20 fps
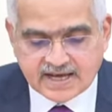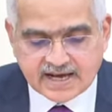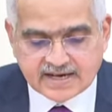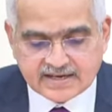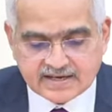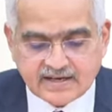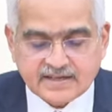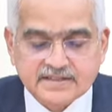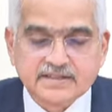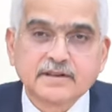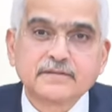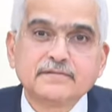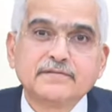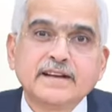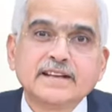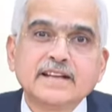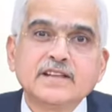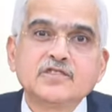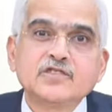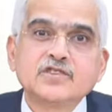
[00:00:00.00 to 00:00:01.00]
and other
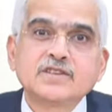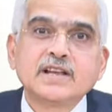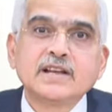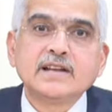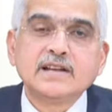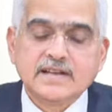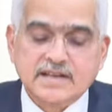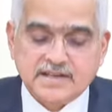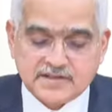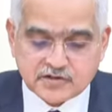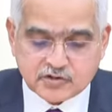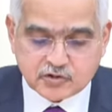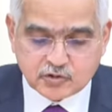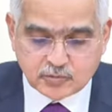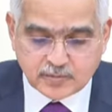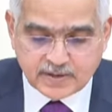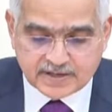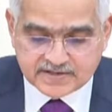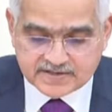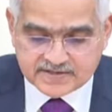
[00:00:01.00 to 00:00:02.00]
financial
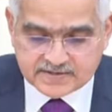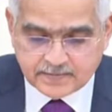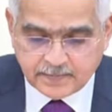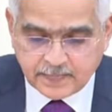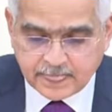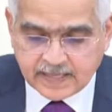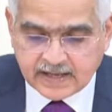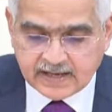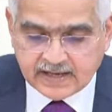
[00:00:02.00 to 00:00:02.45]
instruments.